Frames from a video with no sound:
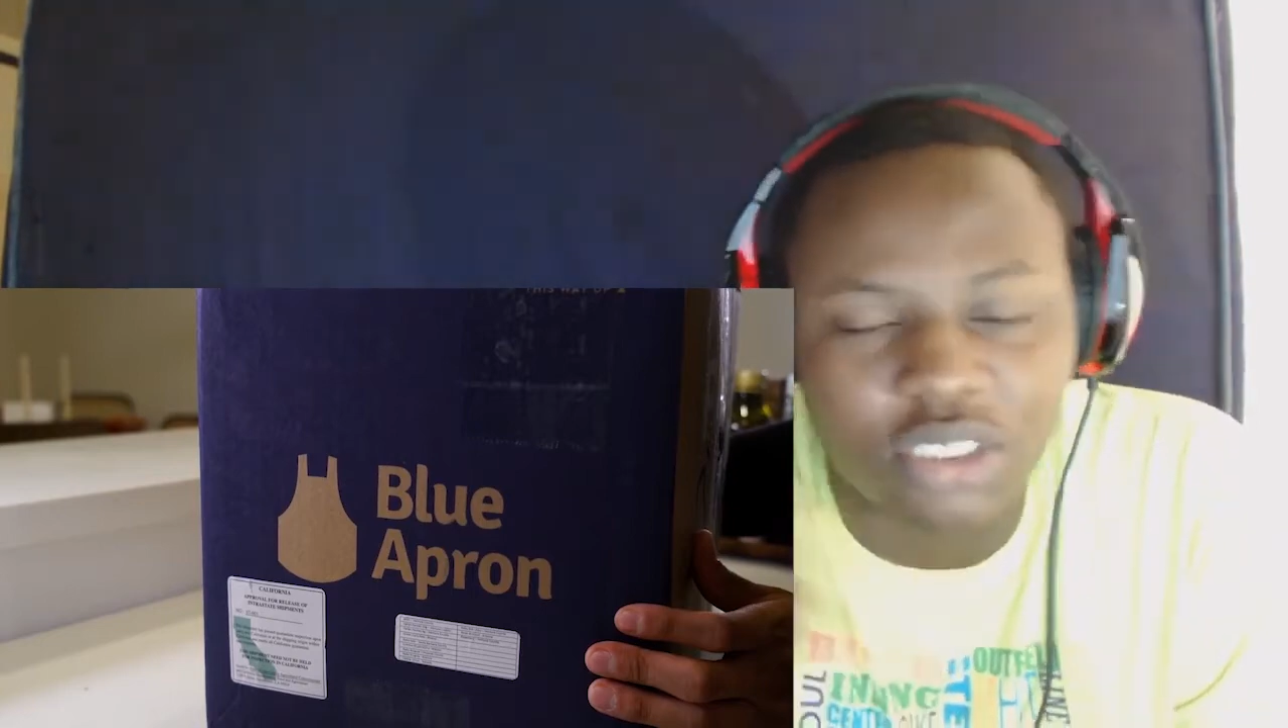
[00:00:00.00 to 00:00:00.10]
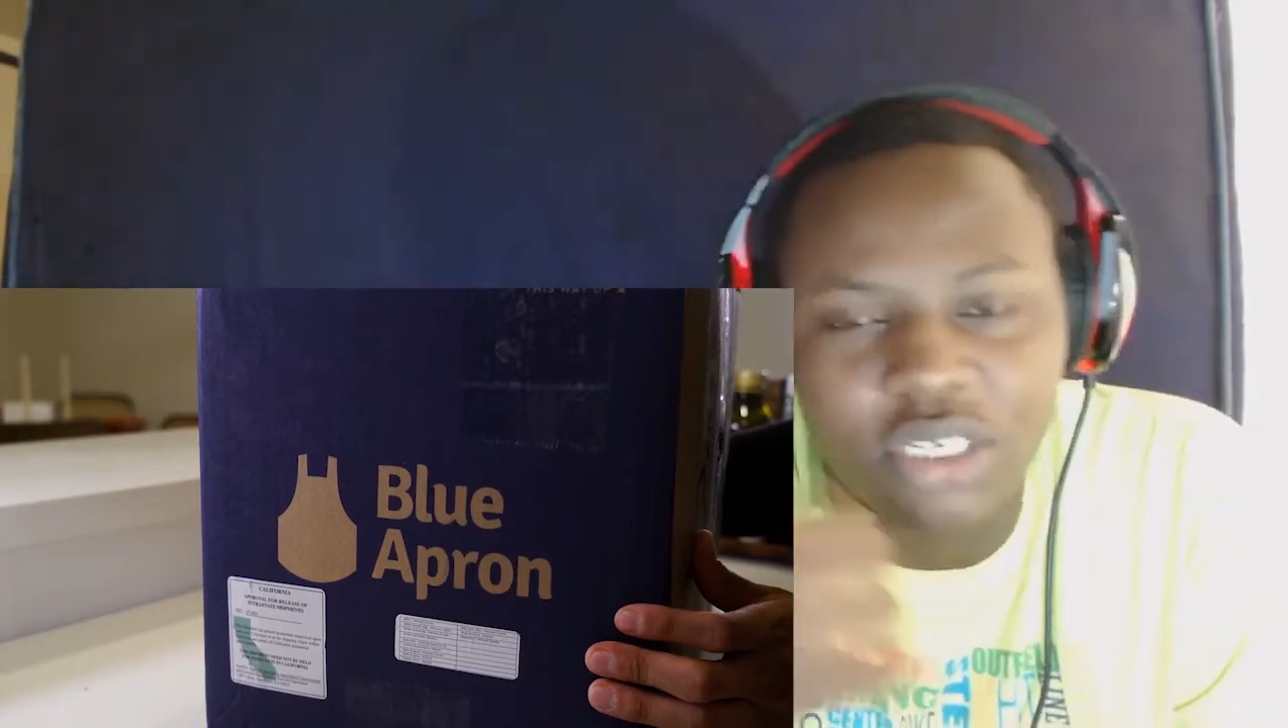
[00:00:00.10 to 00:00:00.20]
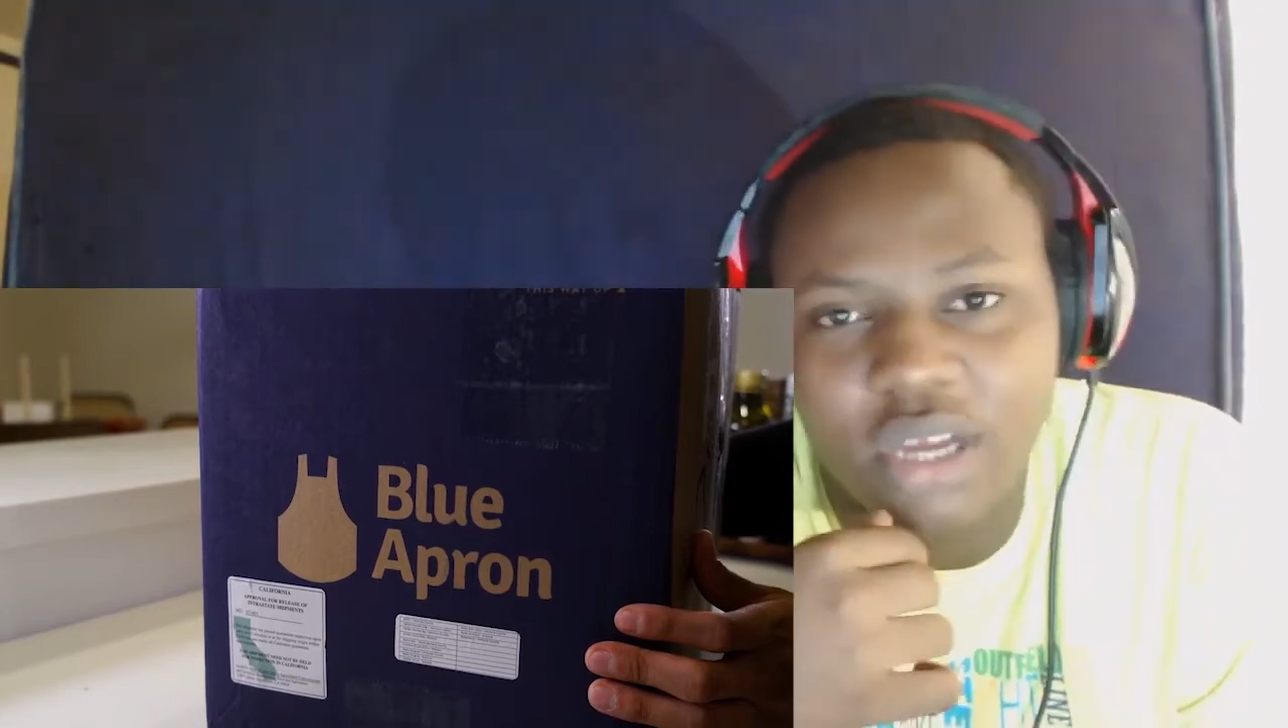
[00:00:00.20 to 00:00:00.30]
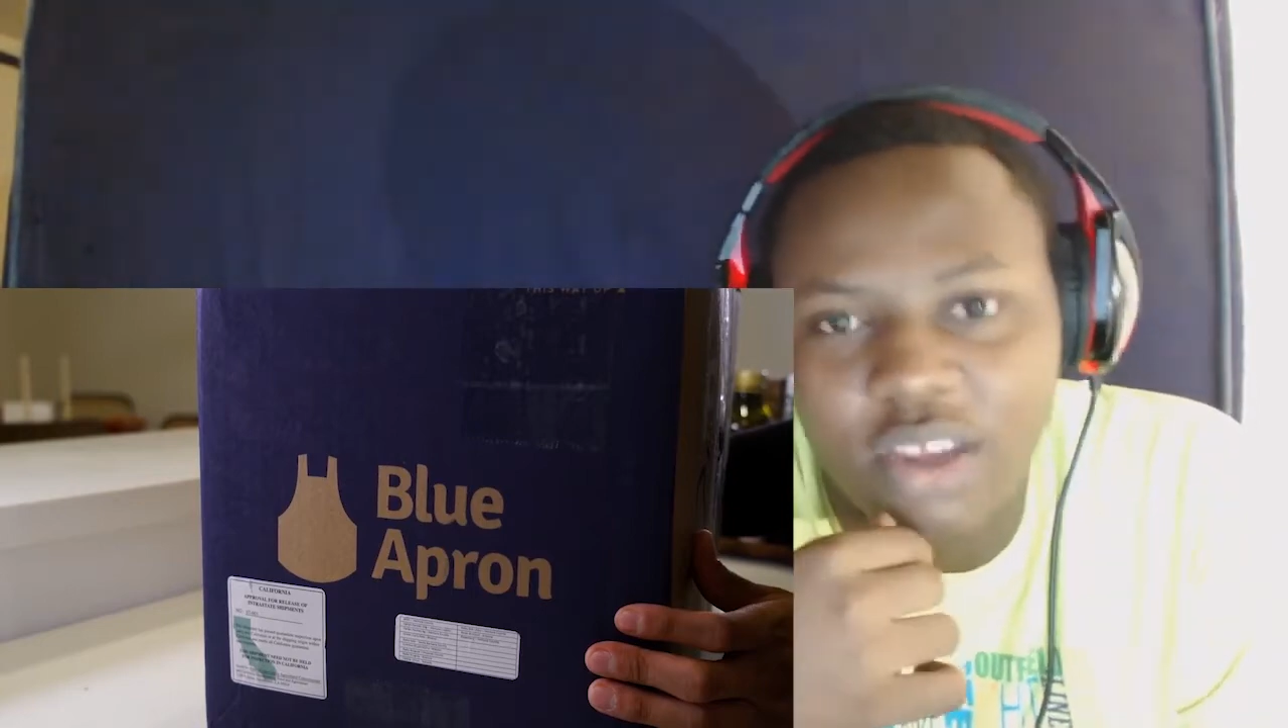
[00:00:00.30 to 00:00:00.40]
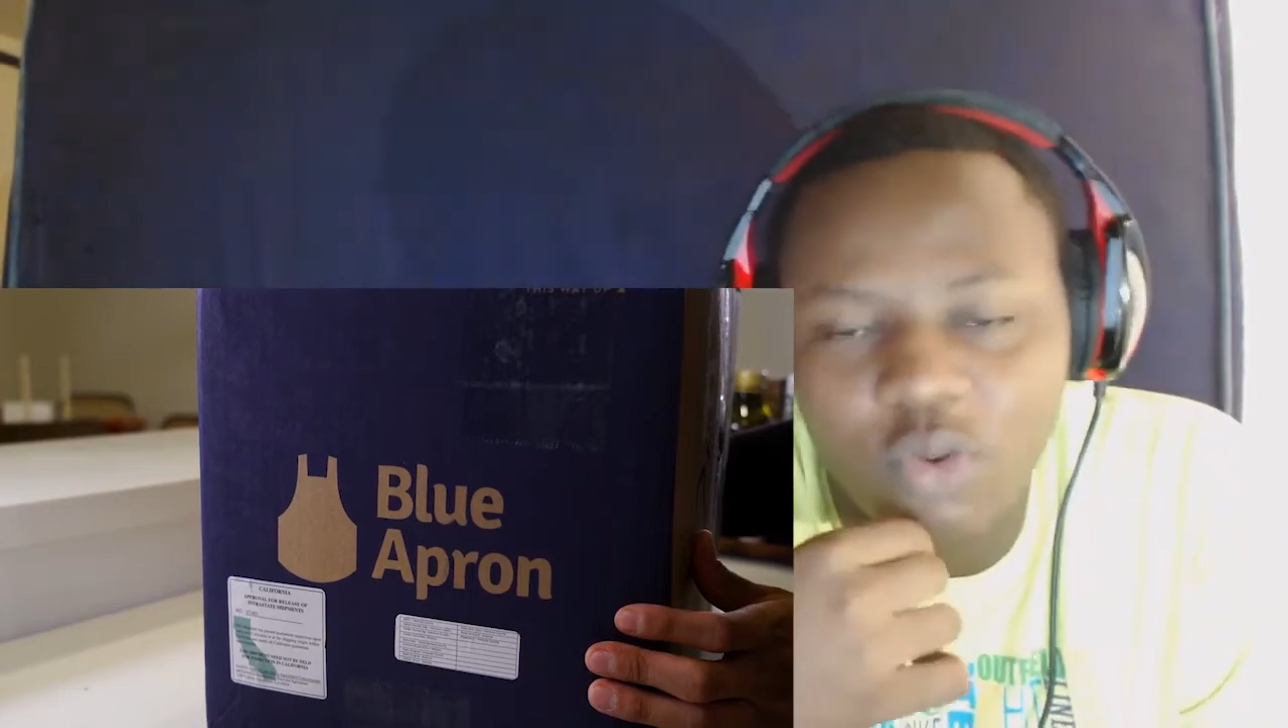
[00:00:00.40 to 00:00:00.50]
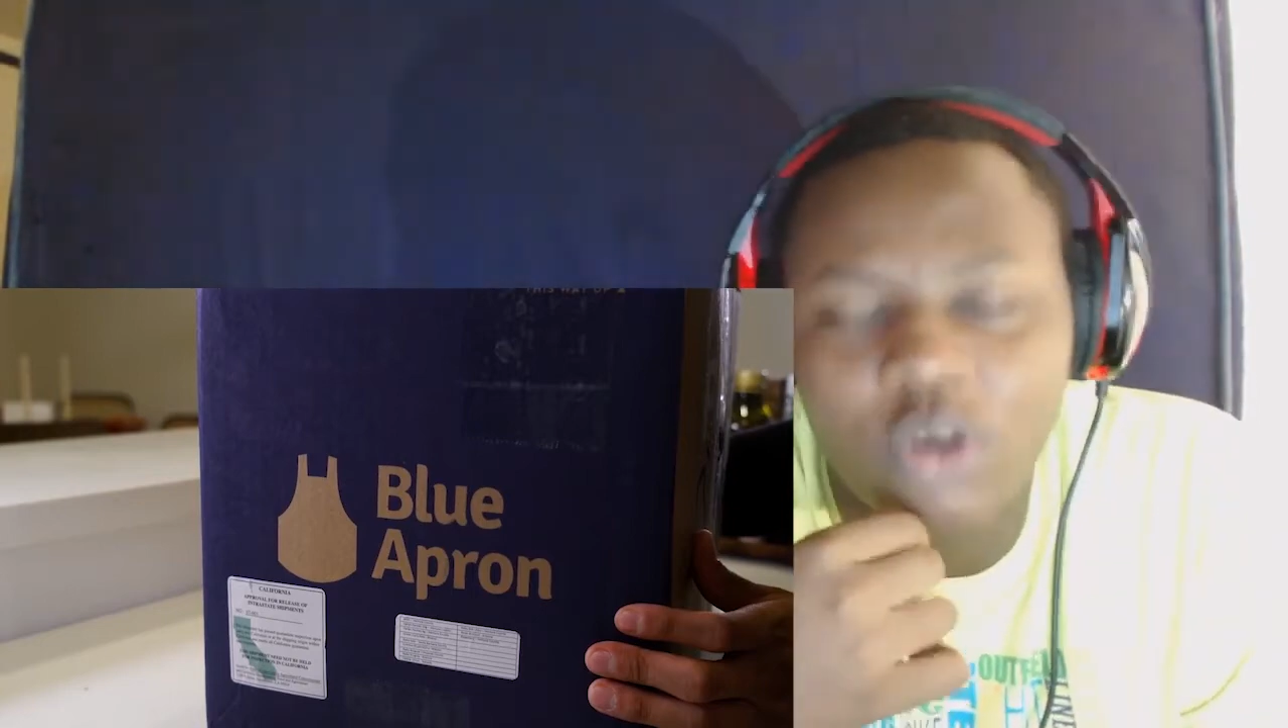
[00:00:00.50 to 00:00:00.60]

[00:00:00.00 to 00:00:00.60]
engineer, guys?